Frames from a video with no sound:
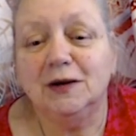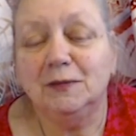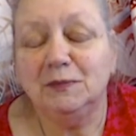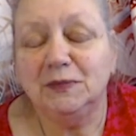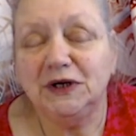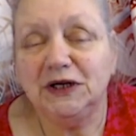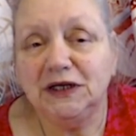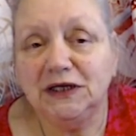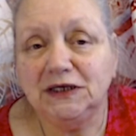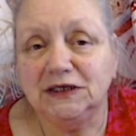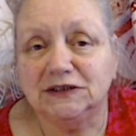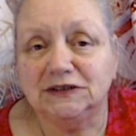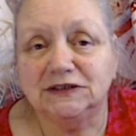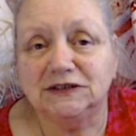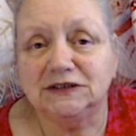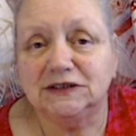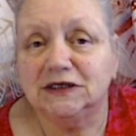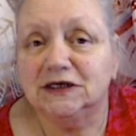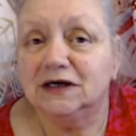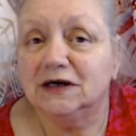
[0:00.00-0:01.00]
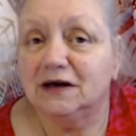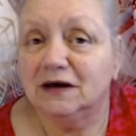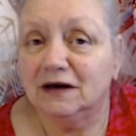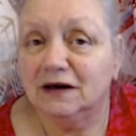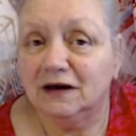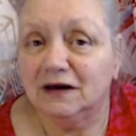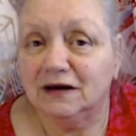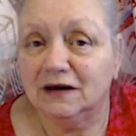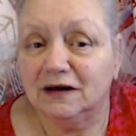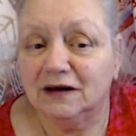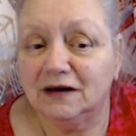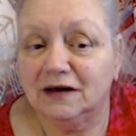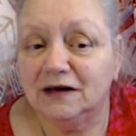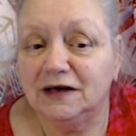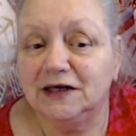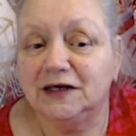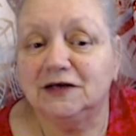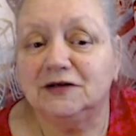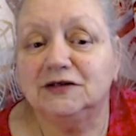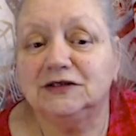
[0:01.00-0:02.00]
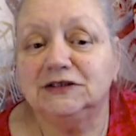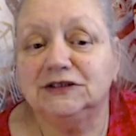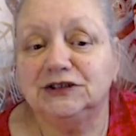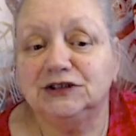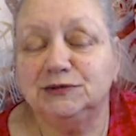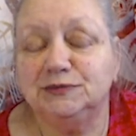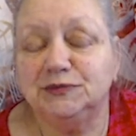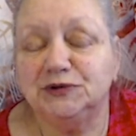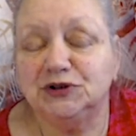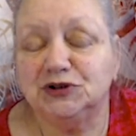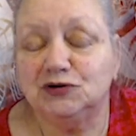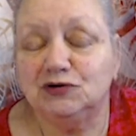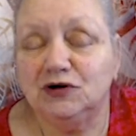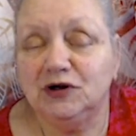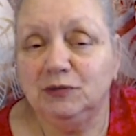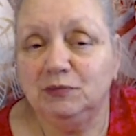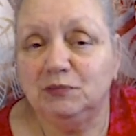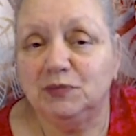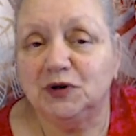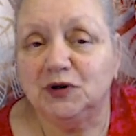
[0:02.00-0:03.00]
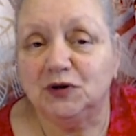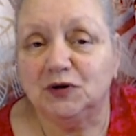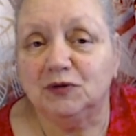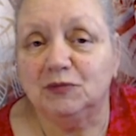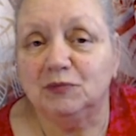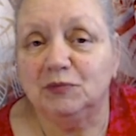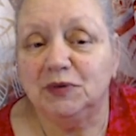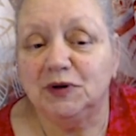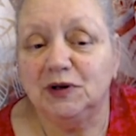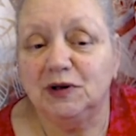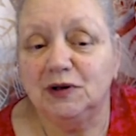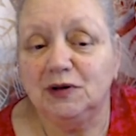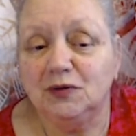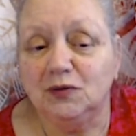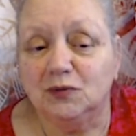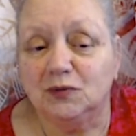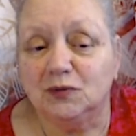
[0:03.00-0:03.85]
please click the subscribe button below.